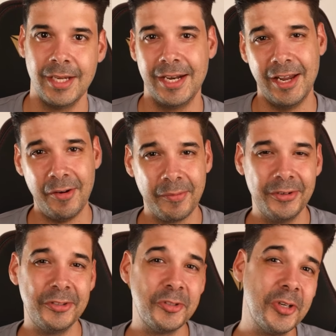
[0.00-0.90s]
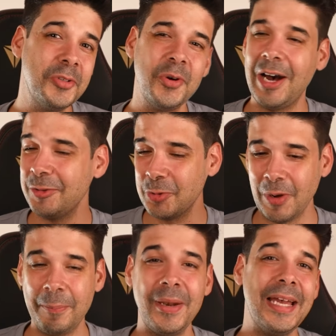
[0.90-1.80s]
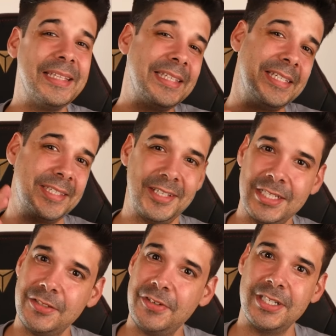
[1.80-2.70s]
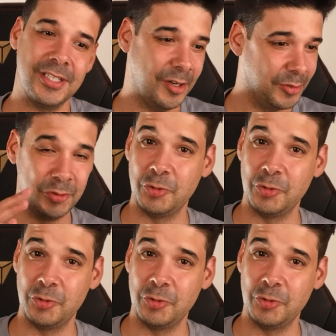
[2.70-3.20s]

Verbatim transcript: Now I'm going to show you how to apply these transfers onto